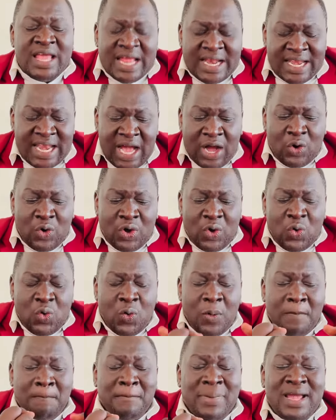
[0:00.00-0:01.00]
Now,
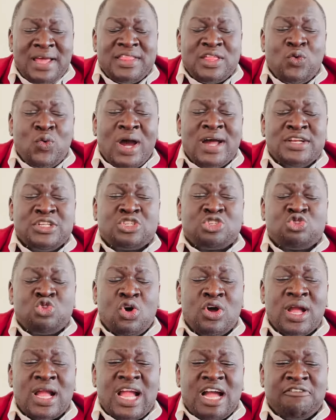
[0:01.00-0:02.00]
by the word
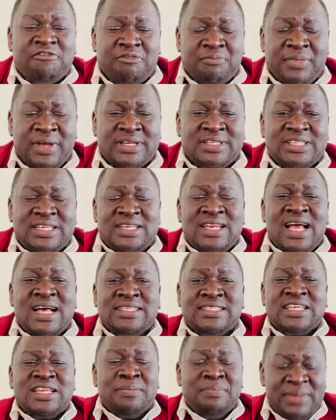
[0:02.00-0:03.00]
strong government, it
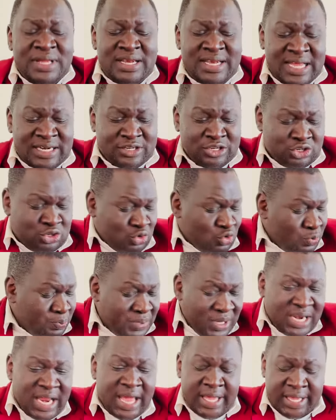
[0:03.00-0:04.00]
doesn't mean that it should
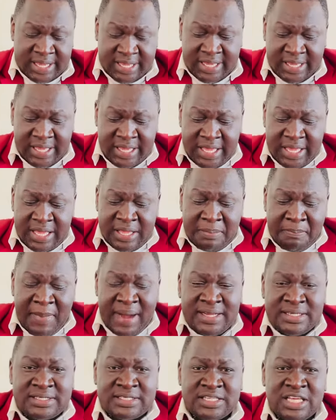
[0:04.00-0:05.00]
be like
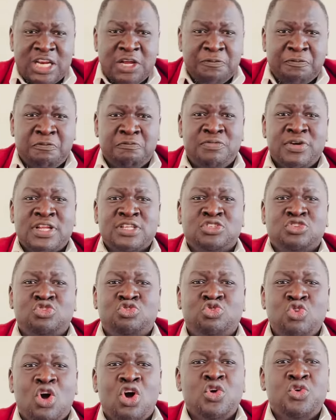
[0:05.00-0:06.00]
myself, very
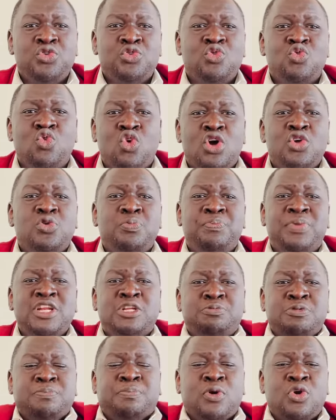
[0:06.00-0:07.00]
strong, you go, you beat
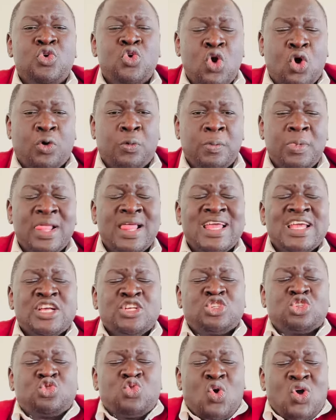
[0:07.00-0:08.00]
people. No.
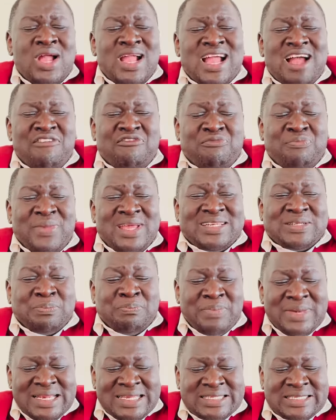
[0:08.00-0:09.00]
Strong government
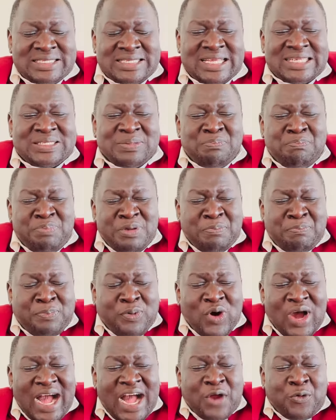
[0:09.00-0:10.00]
means that
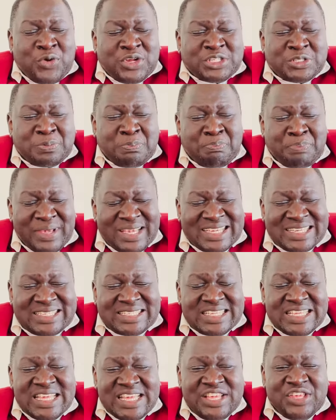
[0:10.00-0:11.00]
people are
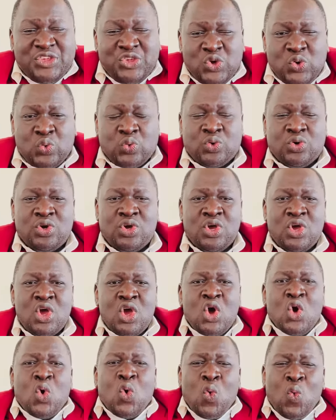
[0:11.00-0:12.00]
respecting you.
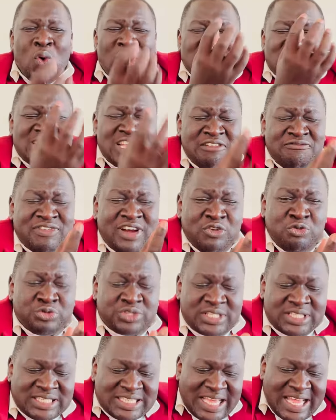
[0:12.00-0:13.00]
Whatever you
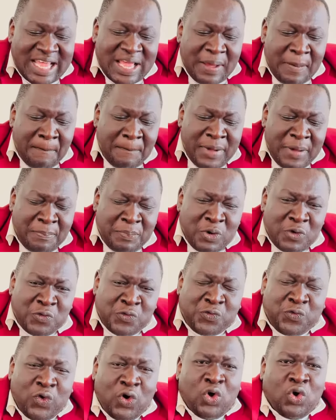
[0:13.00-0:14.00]
say, people
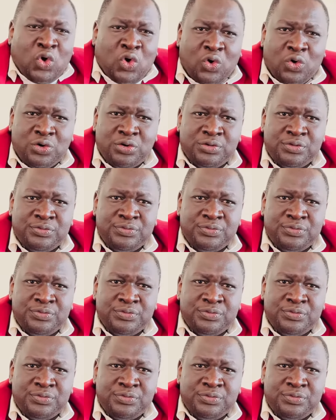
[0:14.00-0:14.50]
follow.